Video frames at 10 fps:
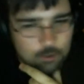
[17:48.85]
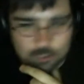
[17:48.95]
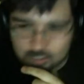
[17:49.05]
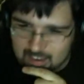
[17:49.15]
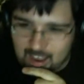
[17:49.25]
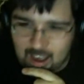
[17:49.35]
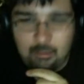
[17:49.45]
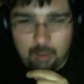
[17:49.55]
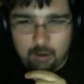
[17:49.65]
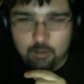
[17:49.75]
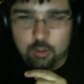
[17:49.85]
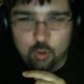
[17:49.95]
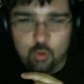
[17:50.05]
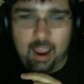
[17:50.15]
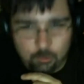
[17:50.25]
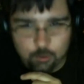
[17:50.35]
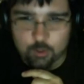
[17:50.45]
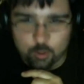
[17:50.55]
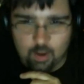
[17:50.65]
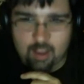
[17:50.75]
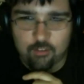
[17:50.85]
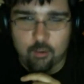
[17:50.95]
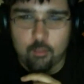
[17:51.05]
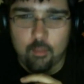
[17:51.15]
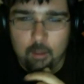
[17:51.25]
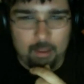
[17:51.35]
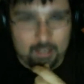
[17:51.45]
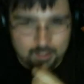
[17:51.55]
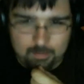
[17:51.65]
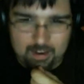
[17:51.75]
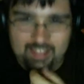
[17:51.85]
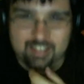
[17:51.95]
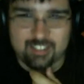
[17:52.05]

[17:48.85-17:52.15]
Unfortunately, I'm about 2 hours away from a Best Buy that's